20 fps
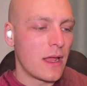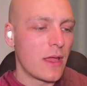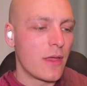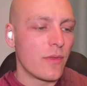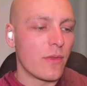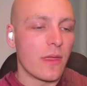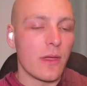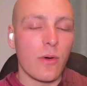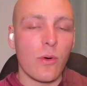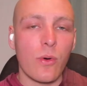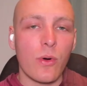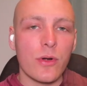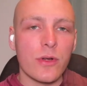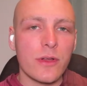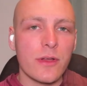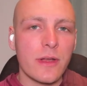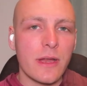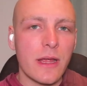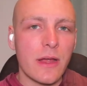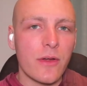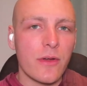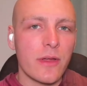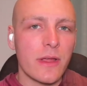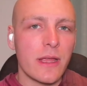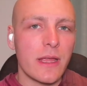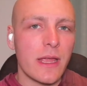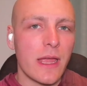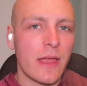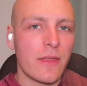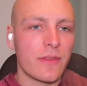The
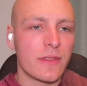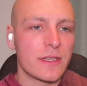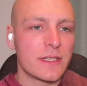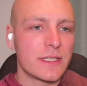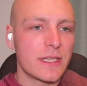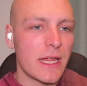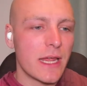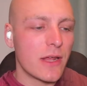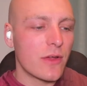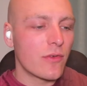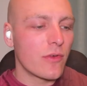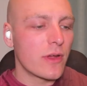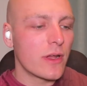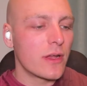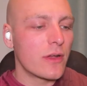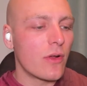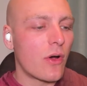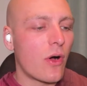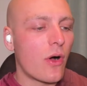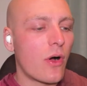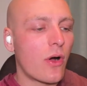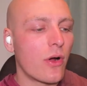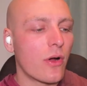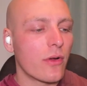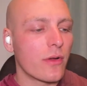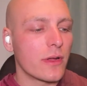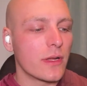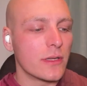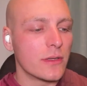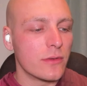ordinary and the sacred
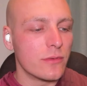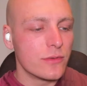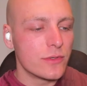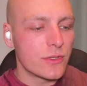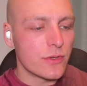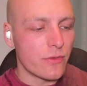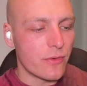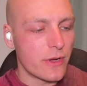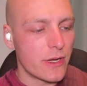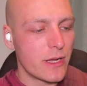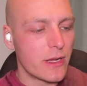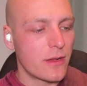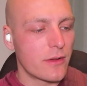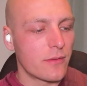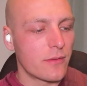are illusory.